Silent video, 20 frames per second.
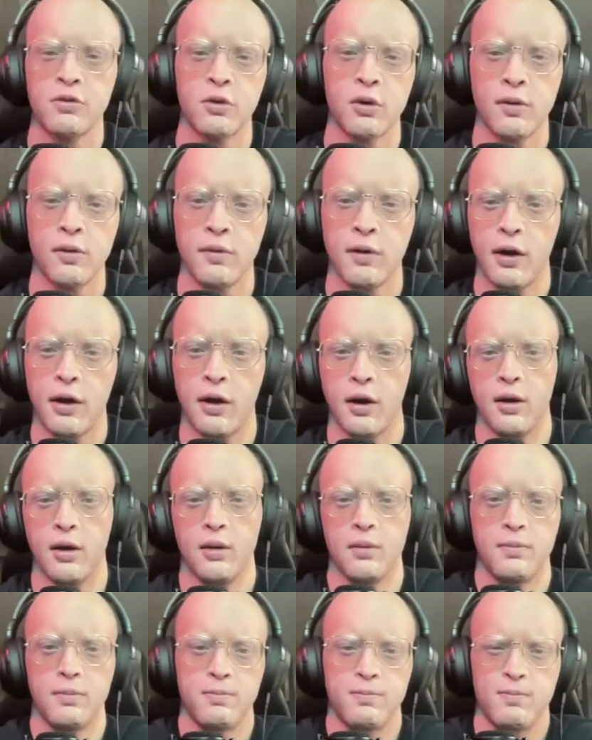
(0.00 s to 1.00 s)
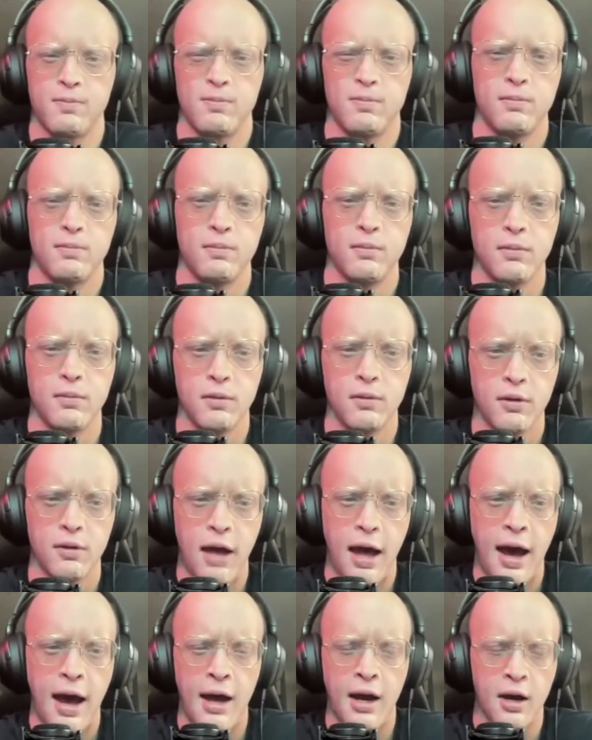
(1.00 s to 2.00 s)
sort of like
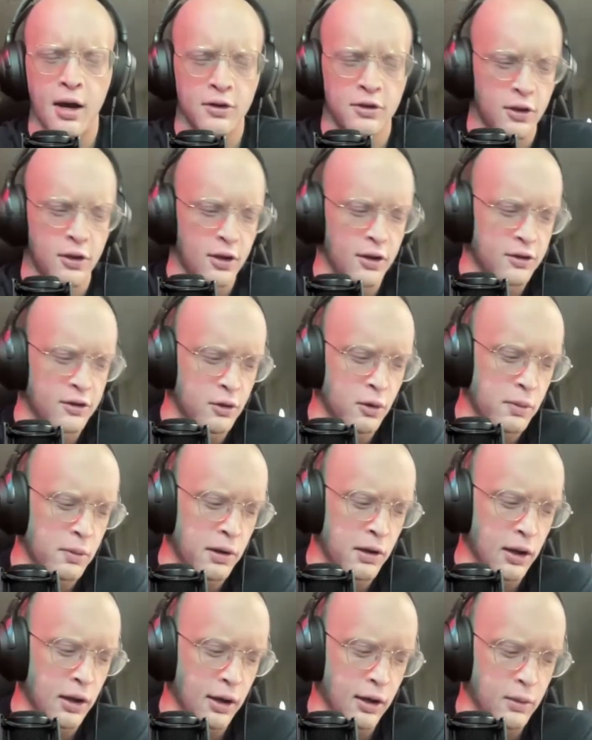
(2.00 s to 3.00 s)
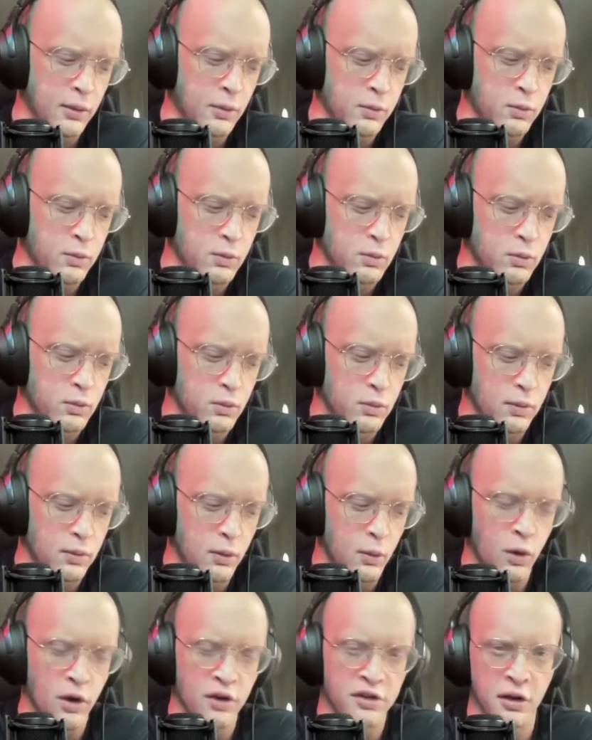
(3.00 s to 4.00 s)
add-on to this would be like,
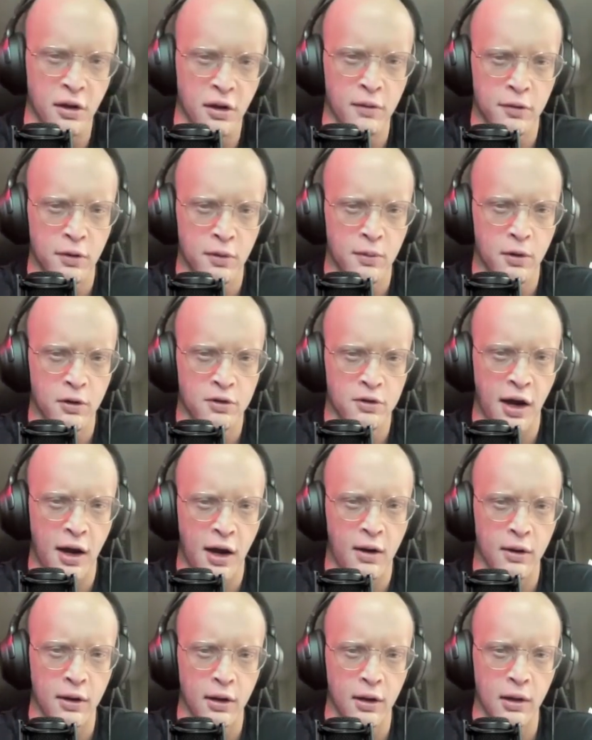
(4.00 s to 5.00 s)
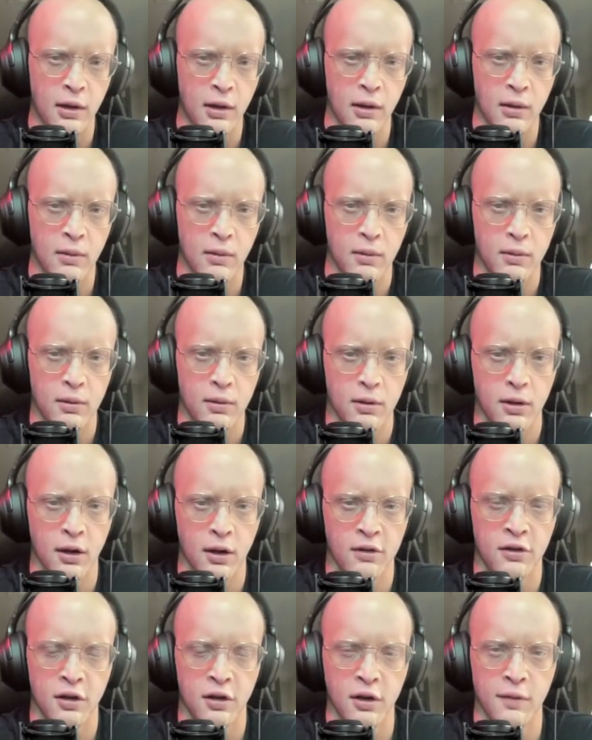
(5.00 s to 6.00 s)
was infant mortality a
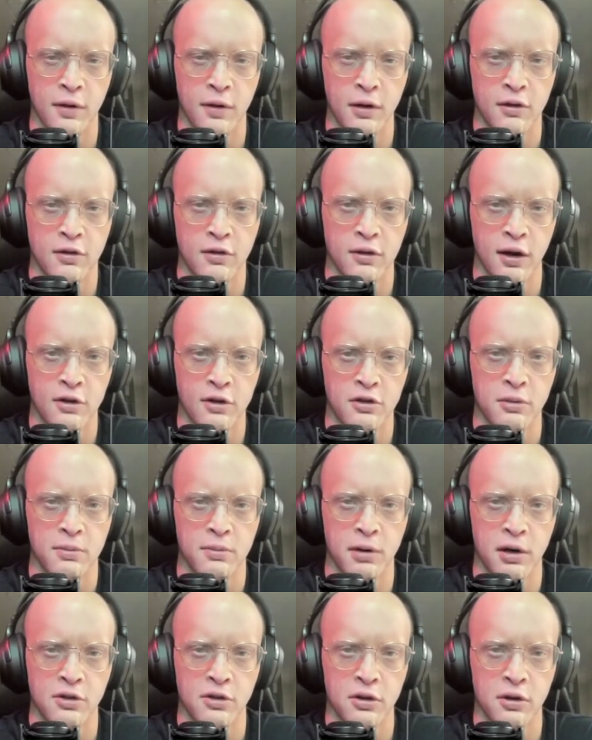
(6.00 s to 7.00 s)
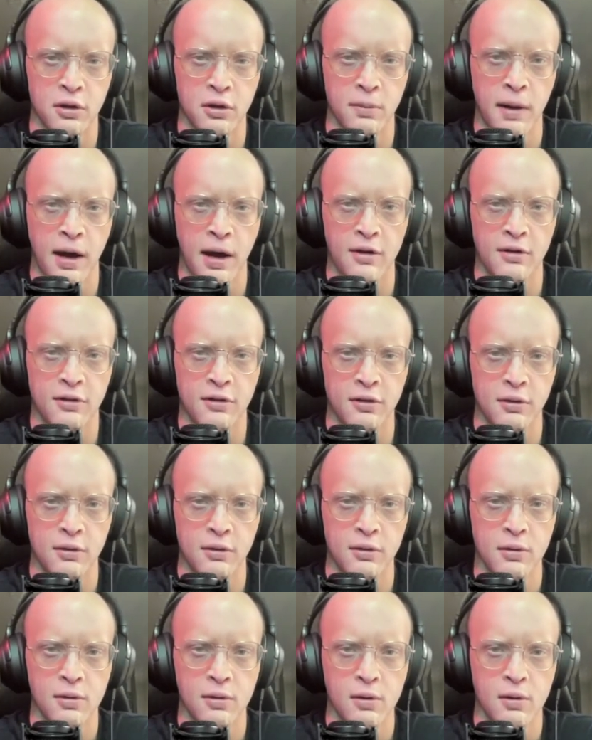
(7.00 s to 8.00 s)
significant selection pressure in the past?
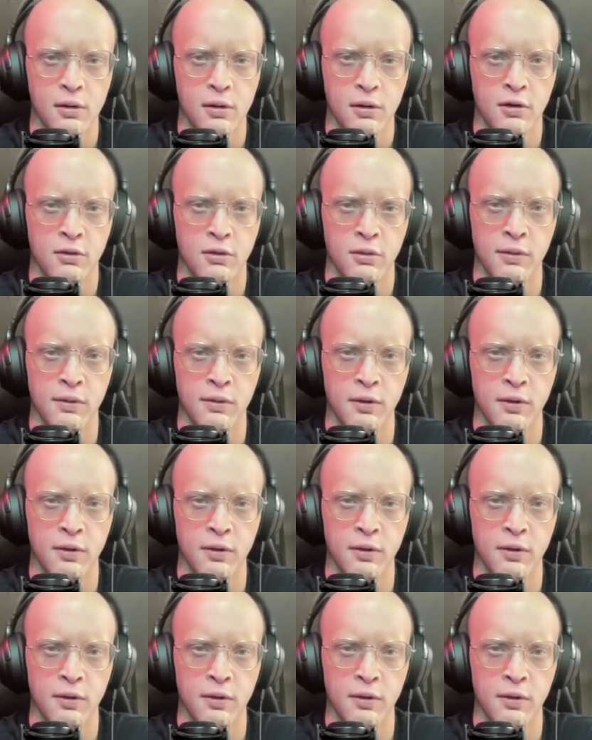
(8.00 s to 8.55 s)
Because we've